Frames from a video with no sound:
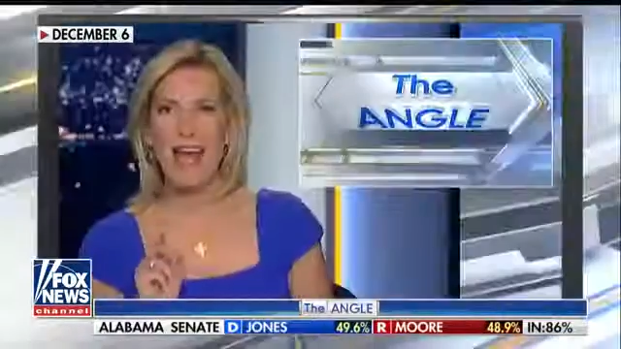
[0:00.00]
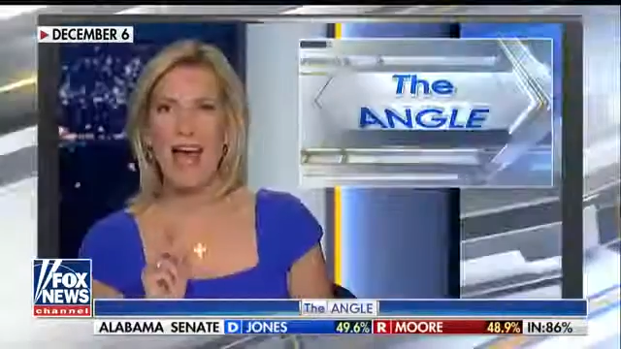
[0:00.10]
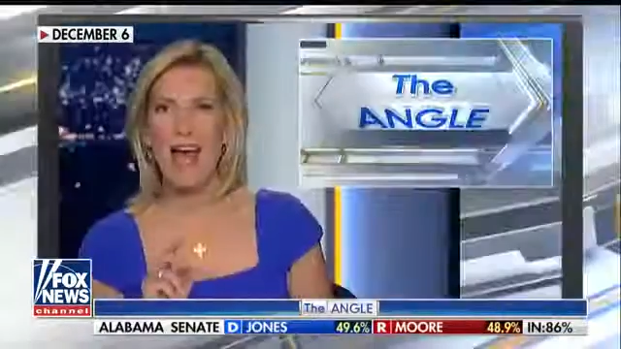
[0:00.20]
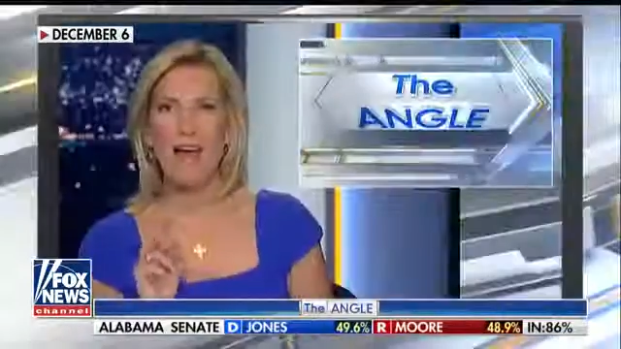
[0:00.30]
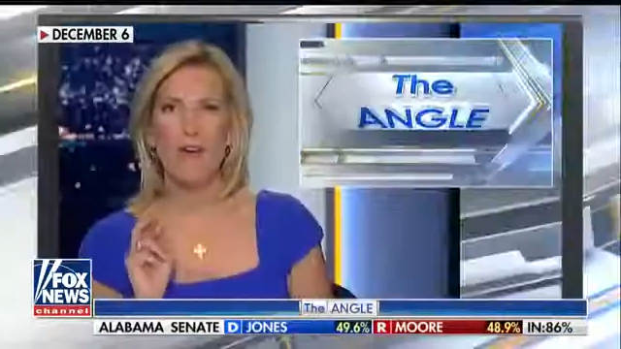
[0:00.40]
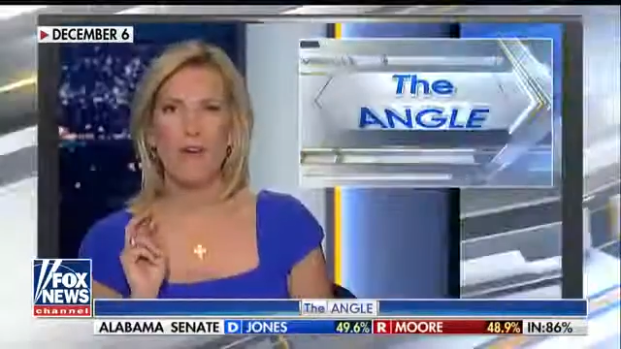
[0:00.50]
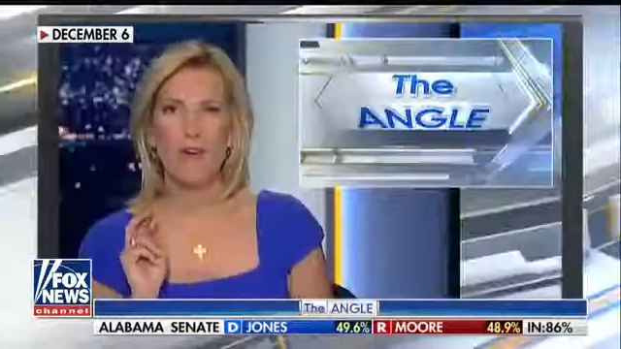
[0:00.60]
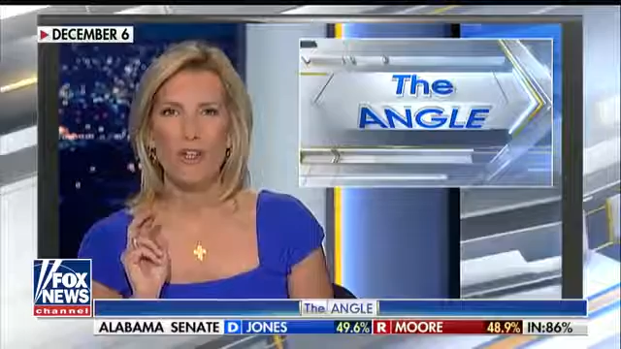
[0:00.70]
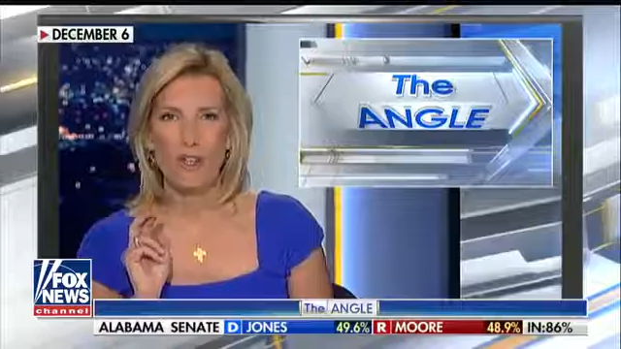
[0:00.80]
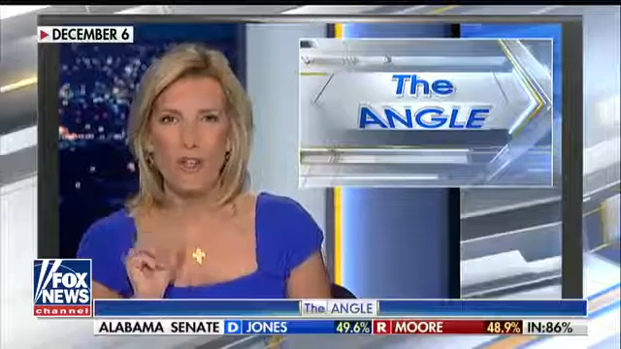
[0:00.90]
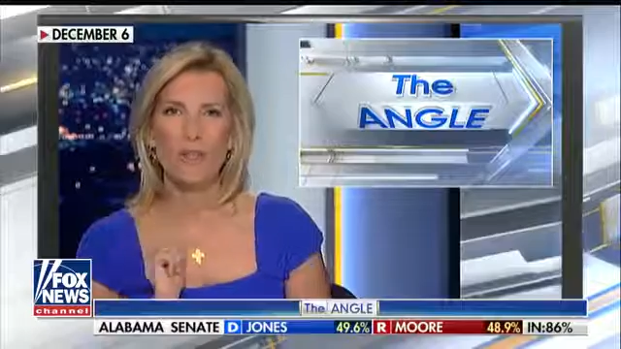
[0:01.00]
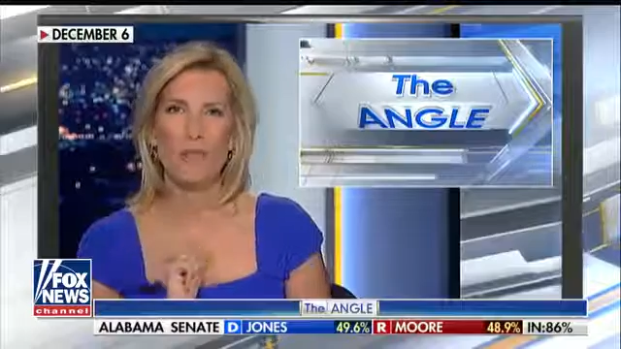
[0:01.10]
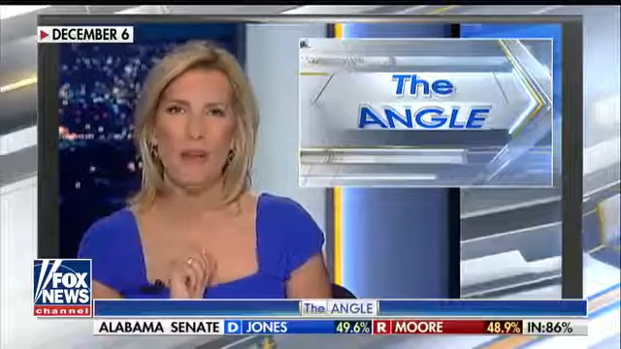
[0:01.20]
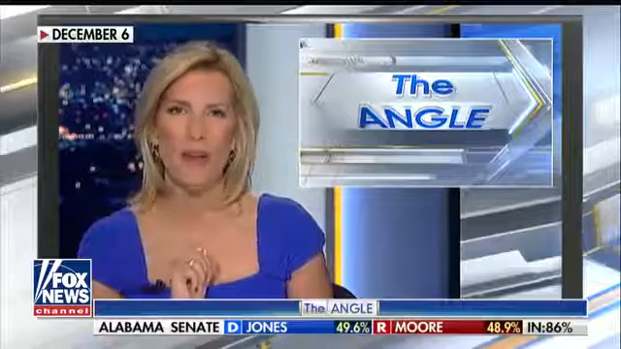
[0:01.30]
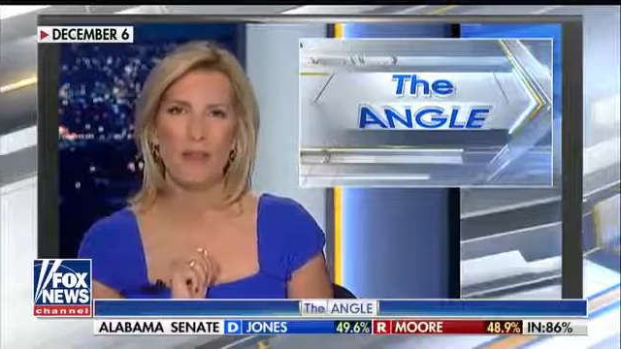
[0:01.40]
have two
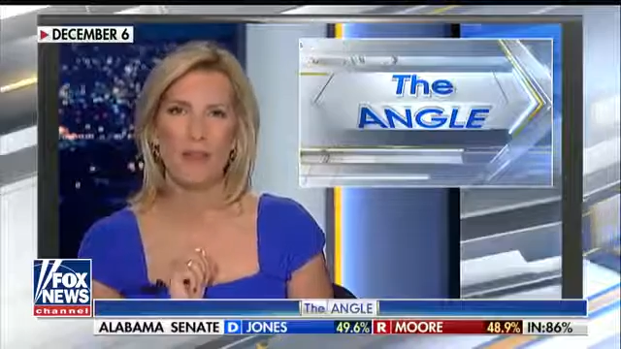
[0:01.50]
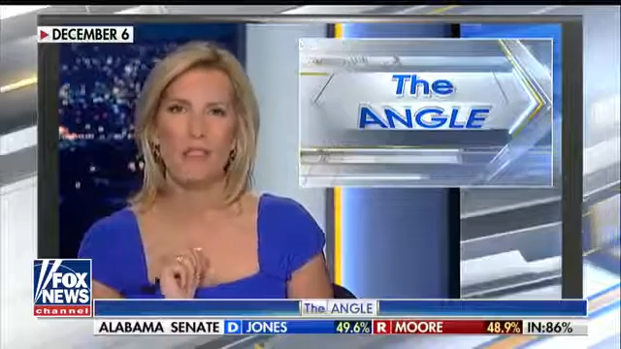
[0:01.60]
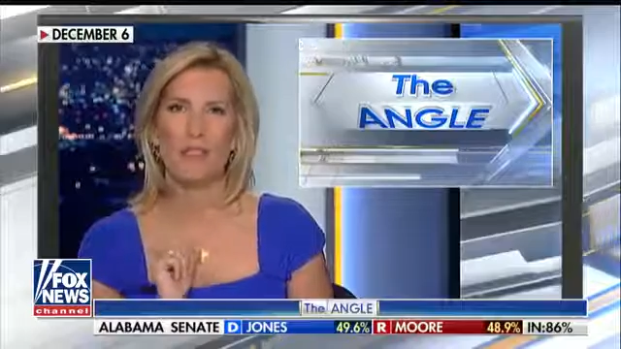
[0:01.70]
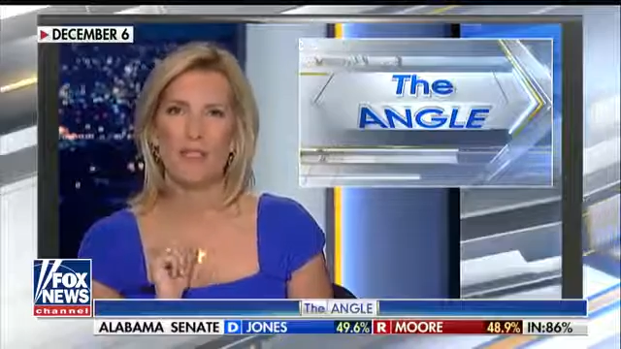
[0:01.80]
paths